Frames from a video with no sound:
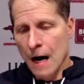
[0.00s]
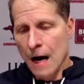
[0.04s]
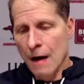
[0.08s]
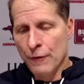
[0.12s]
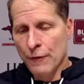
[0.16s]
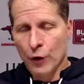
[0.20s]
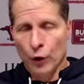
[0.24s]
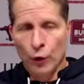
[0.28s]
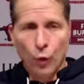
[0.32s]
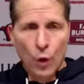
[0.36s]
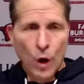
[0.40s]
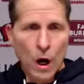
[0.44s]

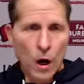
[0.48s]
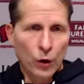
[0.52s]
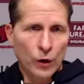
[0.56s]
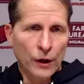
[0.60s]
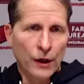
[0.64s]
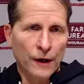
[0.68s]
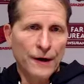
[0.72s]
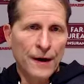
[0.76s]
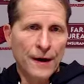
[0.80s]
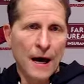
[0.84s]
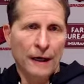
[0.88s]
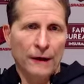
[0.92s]
They're well
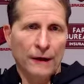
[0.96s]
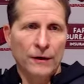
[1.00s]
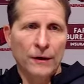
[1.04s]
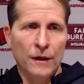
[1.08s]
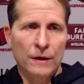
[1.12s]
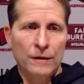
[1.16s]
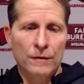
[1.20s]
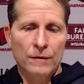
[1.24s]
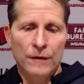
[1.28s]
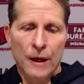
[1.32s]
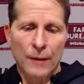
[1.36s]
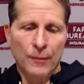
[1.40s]
connected.
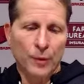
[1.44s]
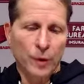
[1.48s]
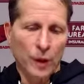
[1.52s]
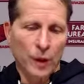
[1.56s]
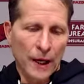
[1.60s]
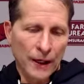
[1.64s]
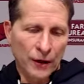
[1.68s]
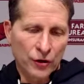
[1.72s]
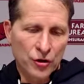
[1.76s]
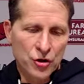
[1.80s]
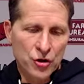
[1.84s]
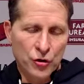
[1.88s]
They play
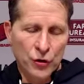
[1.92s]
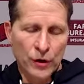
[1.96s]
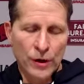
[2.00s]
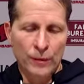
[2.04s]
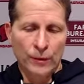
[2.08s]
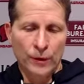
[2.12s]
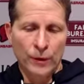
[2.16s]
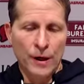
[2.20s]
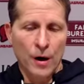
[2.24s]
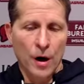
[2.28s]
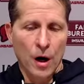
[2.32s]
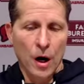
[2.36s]

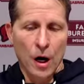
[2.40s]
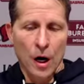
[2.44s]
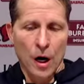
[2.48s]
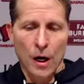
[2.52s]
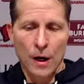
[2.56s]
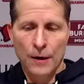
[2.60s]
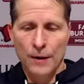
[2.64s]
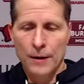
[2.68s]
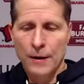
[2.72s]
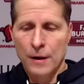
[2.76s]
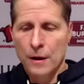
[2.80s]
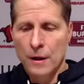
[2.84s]
extremely
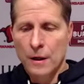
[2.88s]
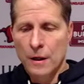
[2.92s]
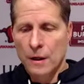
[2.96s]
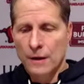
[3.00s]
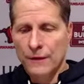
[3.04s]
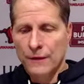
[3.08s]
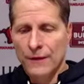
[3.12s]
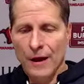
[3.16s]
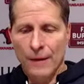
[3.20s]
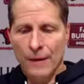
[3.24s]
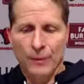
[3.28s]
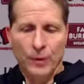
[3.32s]
hard.
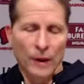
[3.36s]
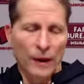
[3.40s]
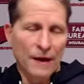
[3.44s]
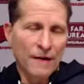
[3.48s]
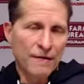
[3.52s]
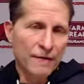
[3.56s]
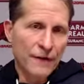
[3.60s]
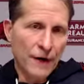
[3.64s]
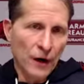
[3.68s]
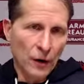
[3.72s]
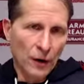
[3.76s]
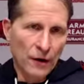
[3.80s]
They play
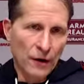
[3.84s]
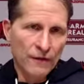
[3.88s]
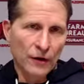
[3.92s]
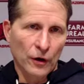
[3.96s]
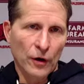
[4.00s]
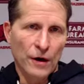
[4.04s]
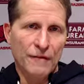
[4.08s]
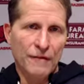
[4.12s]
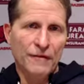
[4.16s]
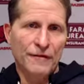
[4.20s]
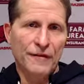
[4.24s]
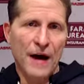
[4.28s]
very,
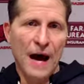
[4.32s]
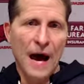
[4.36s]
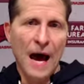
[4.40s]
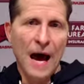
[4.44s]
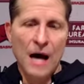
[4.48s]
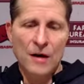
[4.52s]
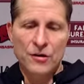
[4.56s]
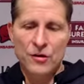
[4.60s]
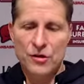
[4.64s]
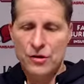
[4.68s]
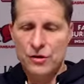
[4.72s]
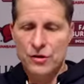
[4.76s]
very
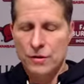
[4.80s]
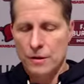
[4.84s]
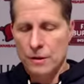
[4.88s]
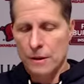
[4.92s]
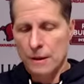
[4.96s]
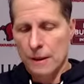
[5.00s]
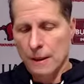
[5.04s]
fast.